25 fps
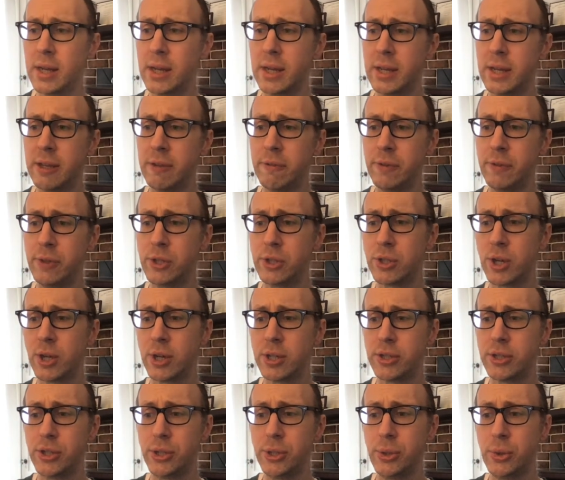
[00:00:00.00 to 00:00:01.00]
if you
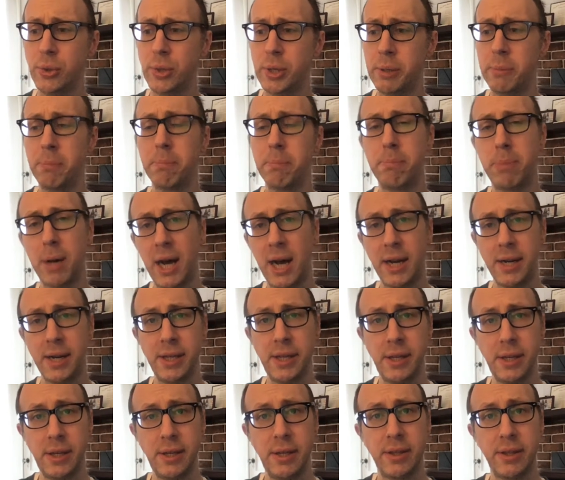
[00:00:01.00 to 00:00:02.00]
start to
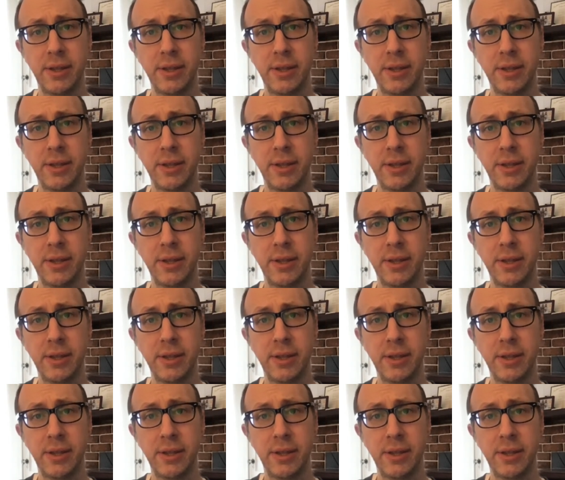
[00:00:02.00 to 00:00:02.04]
embody